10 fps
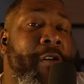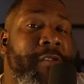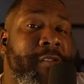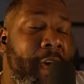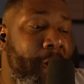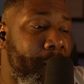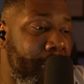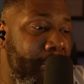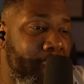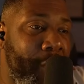to stop
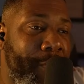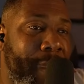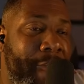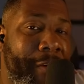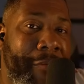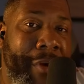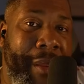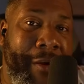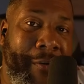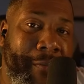black on black
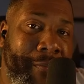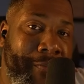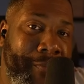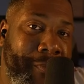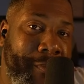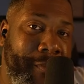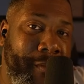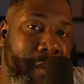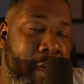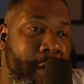crime.
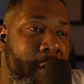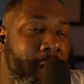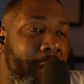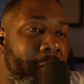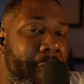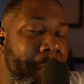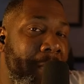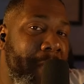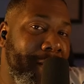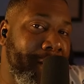All that crime
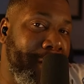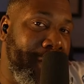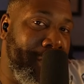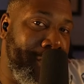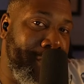in Mexico.